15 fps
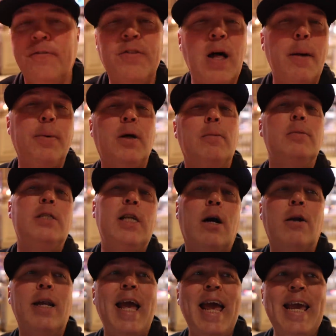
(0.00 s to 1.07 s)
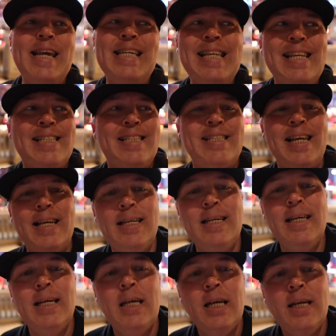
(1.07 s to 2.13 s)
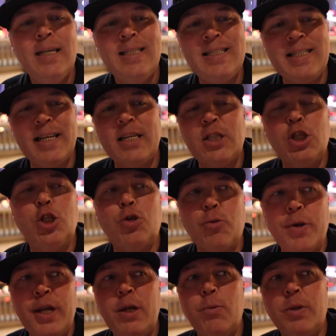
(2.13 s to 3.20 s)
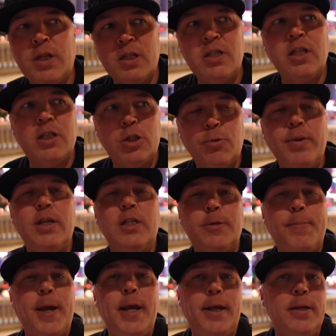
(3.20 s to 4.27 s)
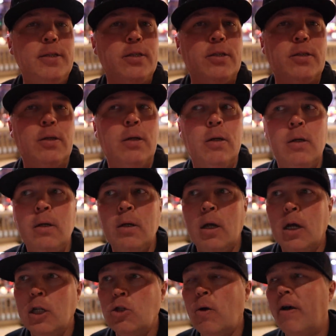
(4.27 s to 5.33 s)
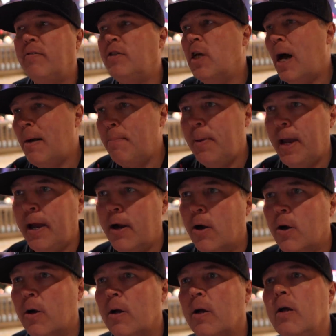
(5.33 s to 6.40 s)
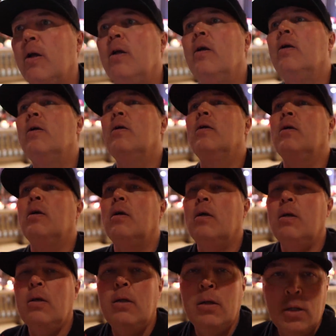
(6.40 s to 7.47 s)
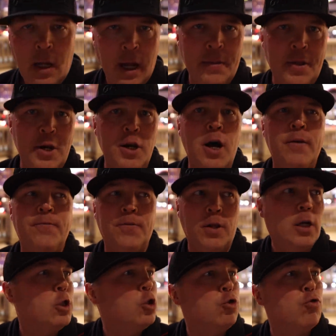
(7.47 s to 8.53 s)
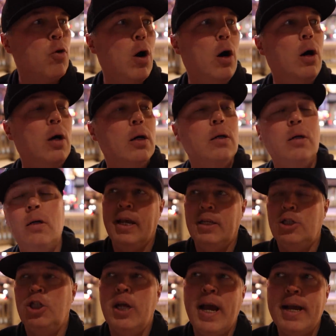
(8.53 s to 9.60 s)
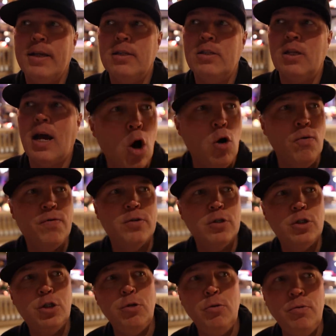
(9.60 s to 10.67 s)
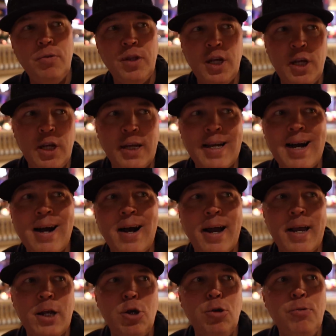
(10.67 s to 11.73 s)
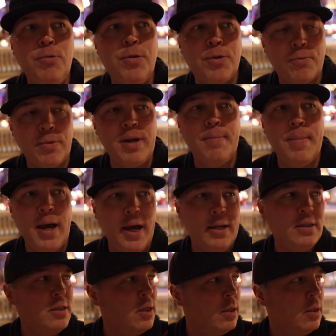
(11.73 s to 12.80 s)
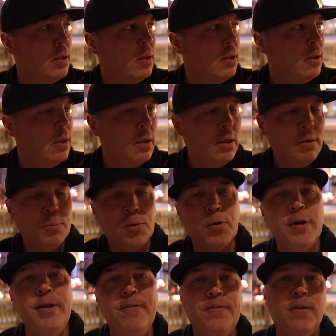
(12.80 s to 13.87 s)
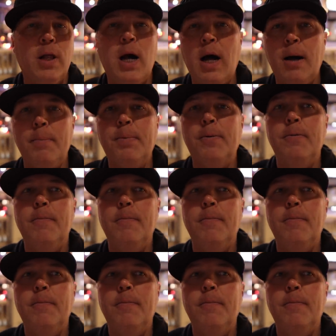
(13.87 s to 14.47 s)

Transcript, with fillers: flop comes down ace, six three with the six three of spades. So I have top pair and the nut flush draw. It checks over to the guy who three bet pre-flop.